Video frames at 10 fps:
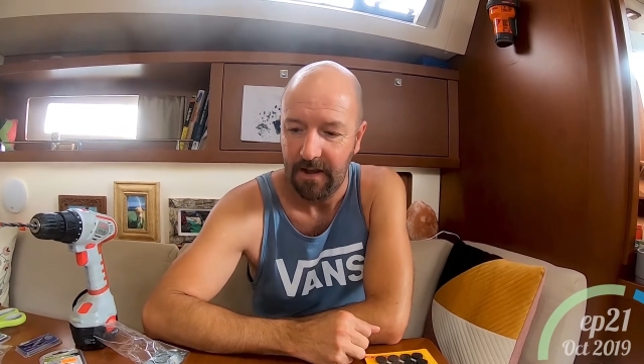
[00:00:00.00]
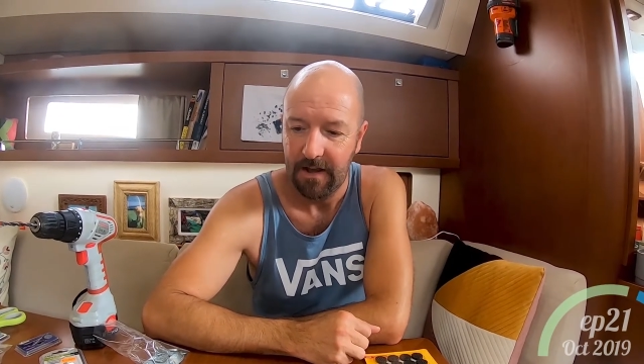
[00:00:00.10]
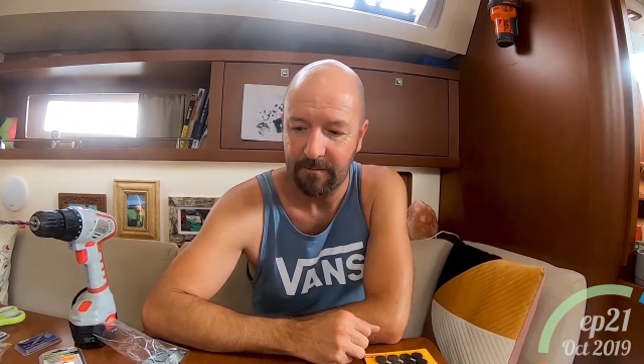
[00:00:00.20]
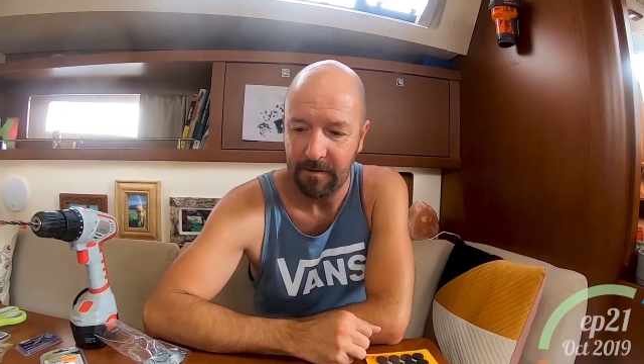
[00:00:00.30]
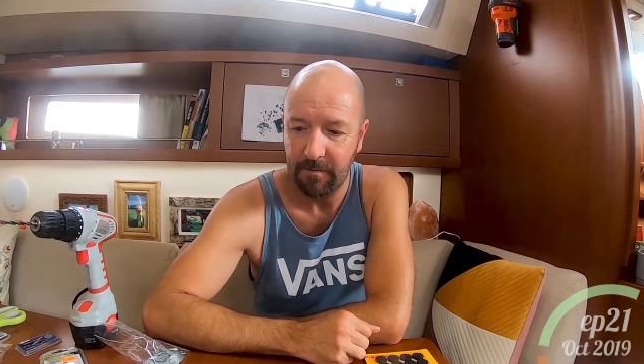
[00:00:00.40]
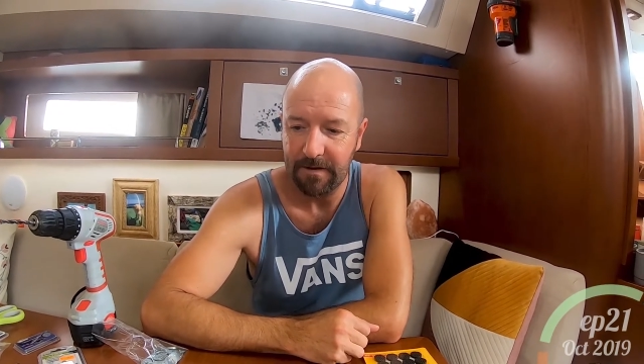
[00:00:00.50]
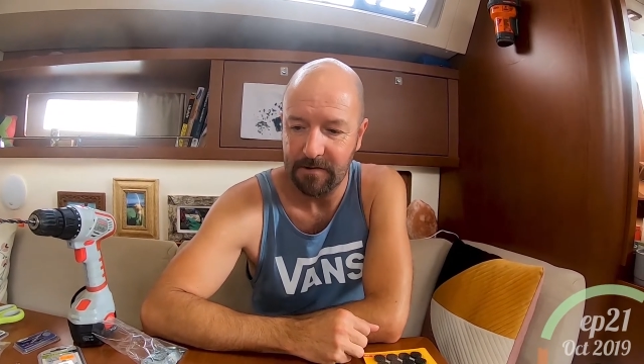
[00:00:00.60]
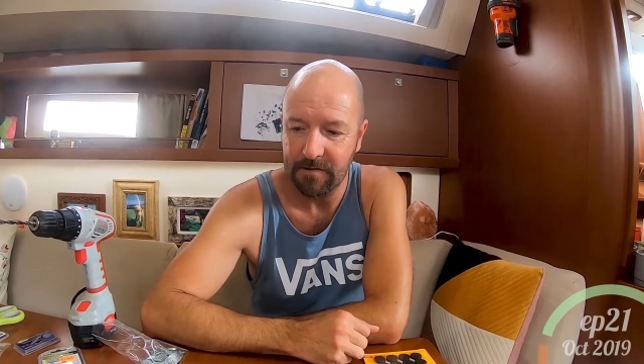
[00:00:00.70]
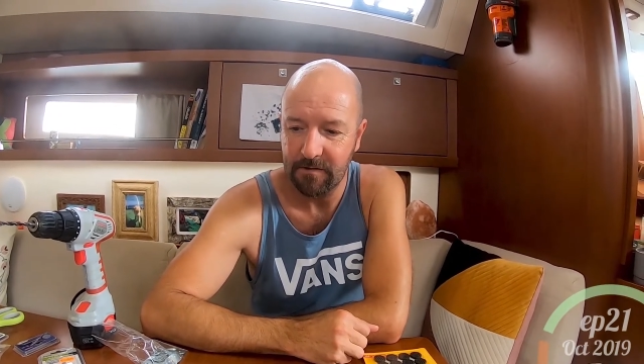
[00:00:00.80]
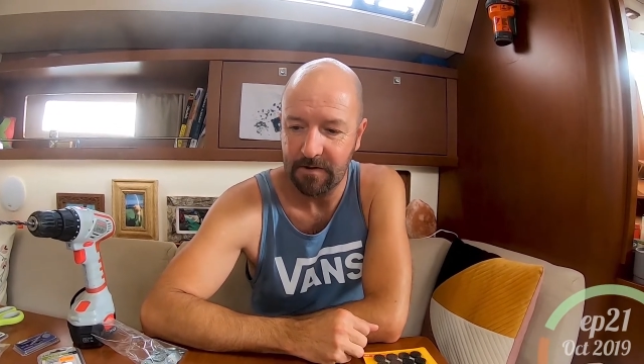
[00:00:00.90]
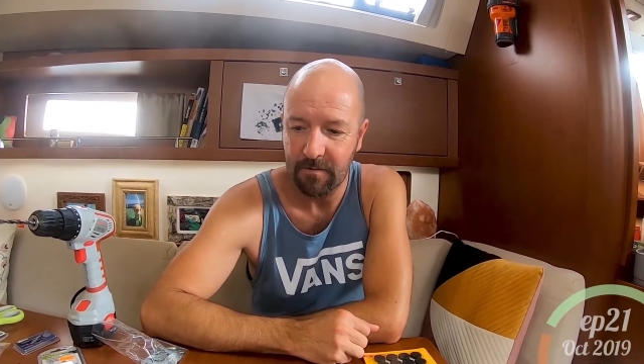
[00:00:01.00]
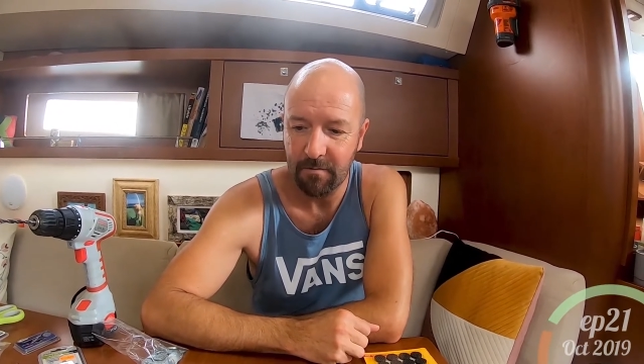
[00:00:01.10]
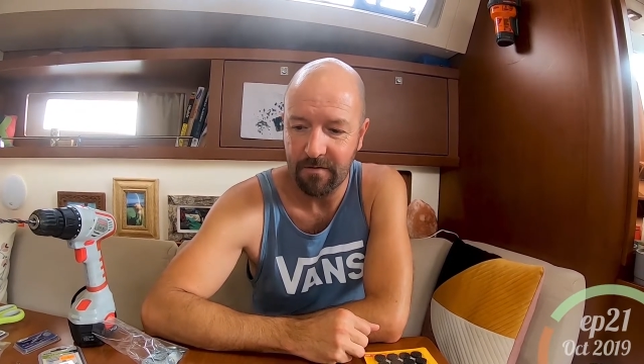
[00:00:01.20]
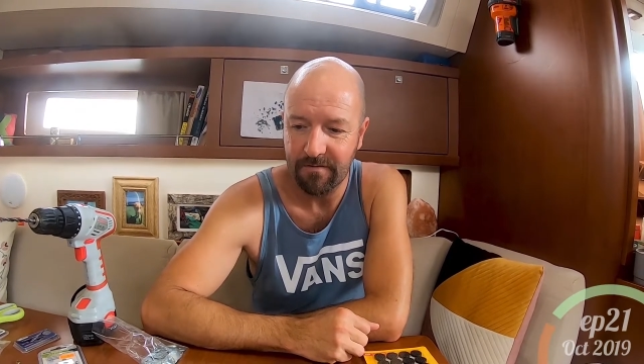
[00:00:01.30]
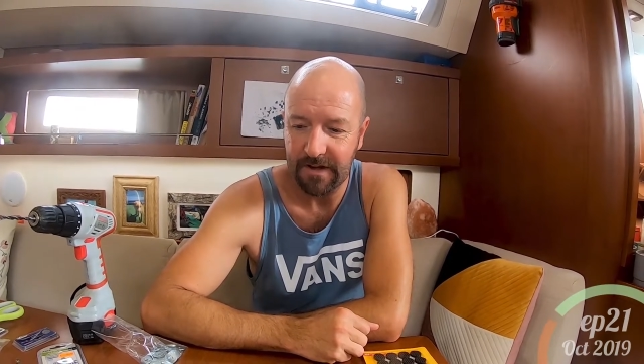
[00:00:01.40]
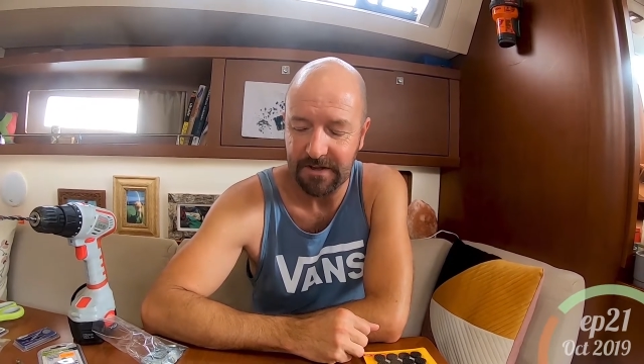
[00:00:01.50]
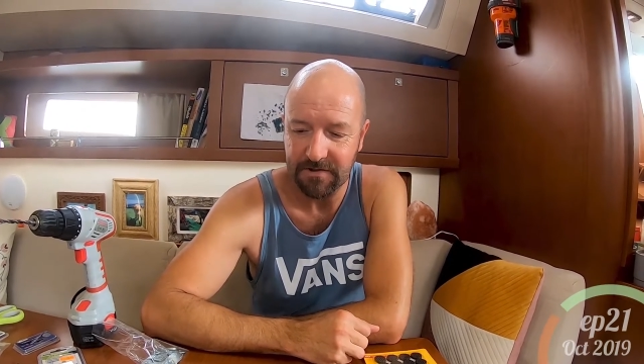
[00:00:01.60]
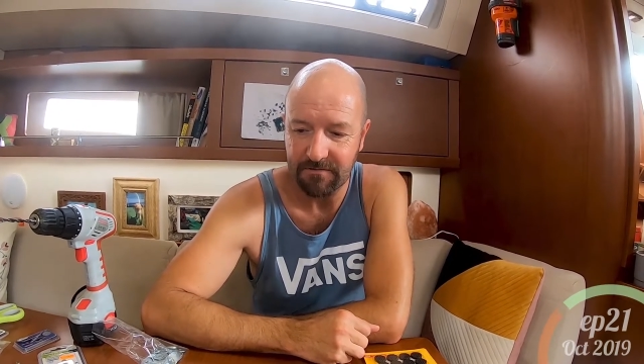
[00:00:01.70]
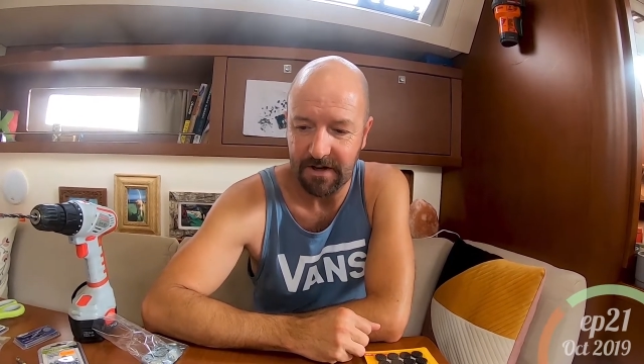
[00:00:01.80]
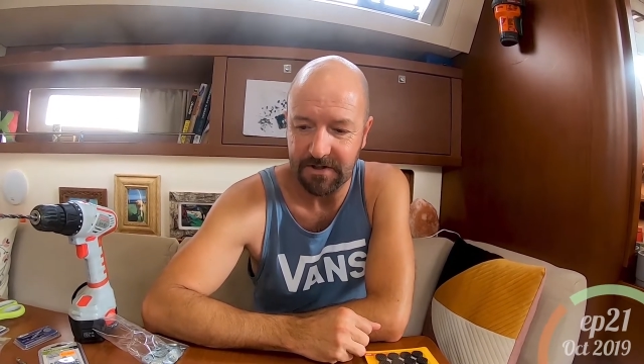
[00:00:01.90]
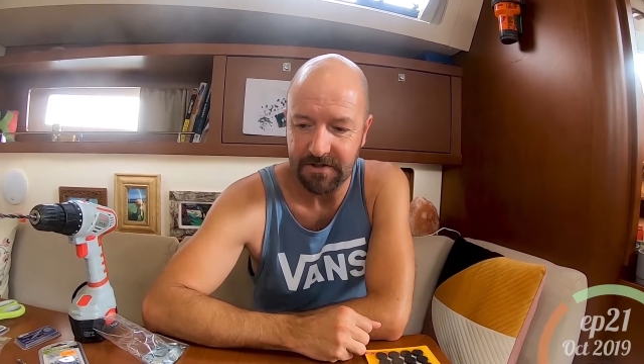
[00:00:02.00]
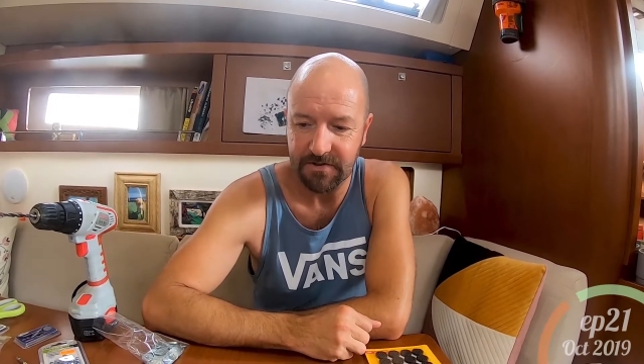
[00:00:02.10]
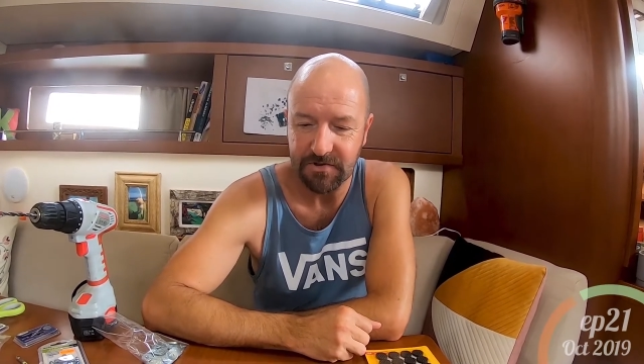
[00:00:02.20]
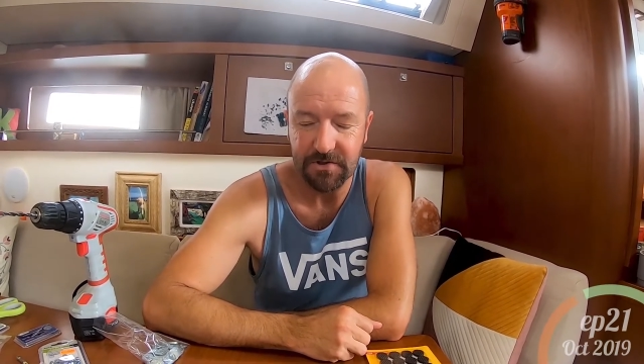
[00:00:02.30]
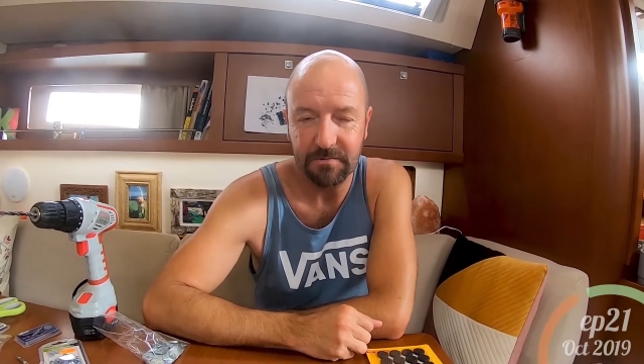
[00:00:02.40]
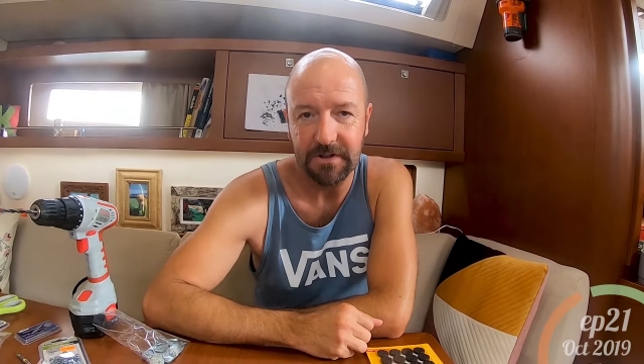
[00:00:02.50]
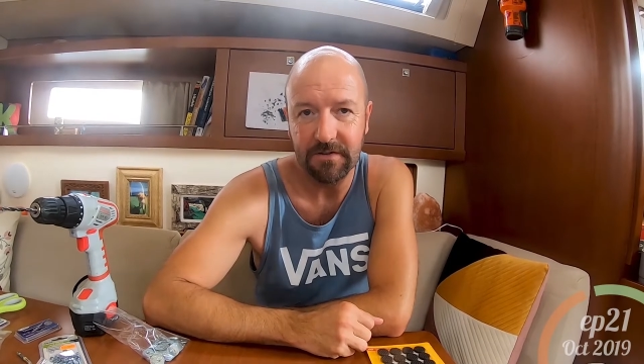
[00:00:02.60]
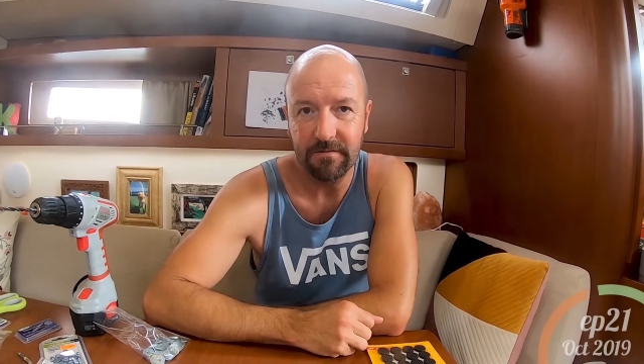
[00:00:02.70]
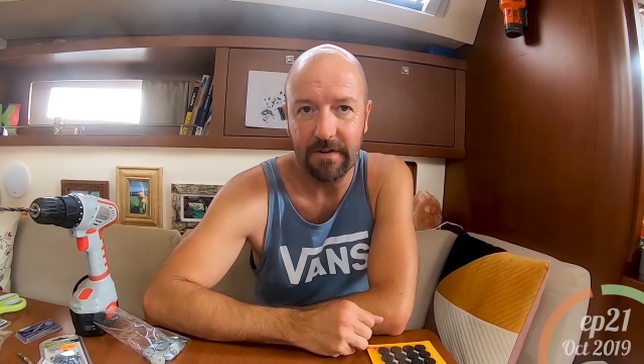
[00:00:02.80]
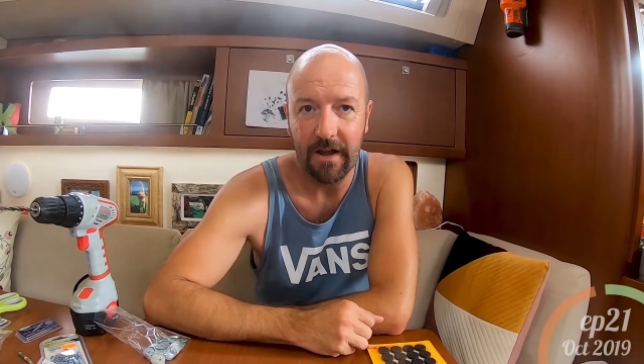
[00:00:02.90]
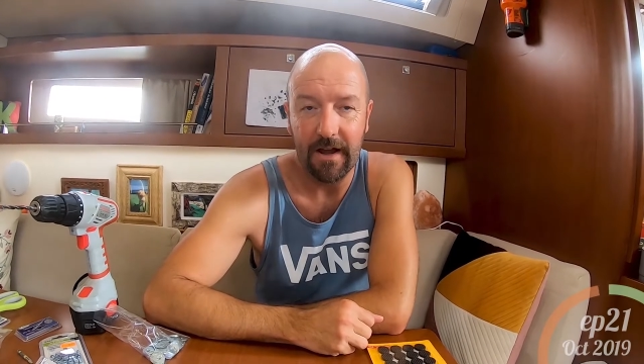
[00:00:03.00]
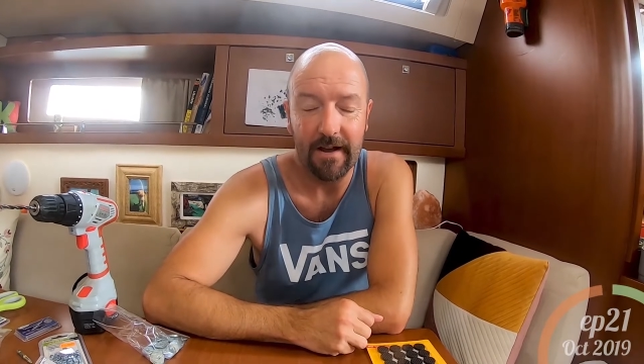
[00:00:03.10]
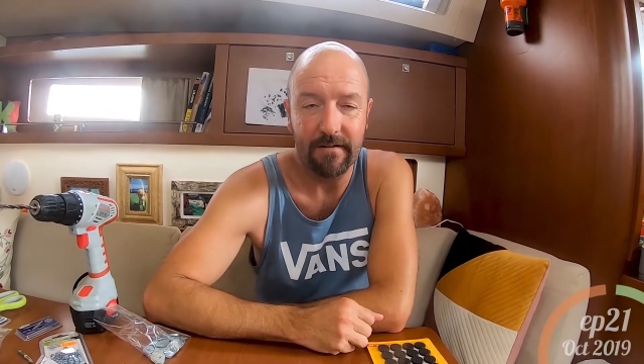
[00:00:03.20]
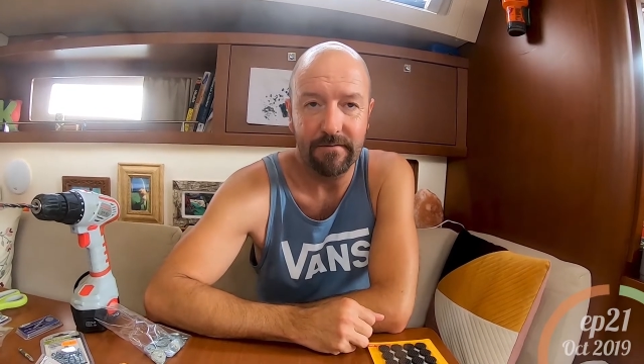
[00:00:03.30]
And we went through a number of iterations. Do we have